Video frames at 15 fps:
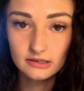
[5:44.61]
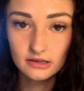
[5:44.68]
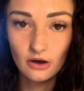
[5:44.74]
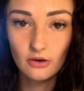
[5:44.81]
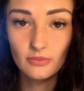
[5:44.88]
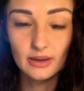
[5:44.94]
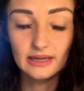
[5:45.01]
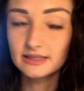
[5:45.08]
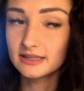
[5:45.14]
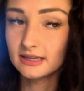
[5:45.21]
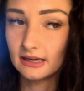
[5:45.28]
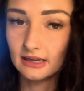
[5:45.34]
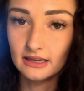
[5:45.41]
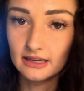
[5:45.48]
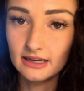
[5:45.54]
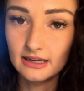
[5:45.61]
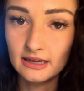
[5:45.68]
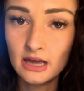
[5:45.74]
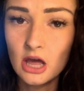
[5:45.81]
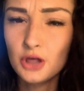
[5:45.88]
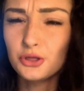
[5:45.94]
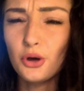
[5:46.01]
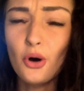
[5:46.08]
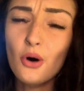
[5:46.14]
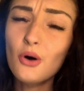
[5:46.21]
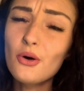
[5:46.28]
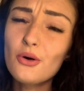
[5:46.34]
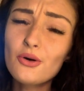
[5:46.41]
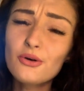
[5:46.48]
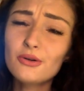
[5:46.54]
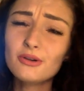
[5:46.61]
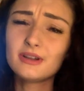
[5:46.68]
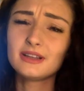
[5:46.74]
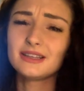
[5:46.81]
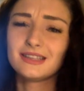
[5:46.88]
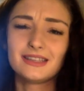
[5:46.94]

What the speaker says: So basically, the whole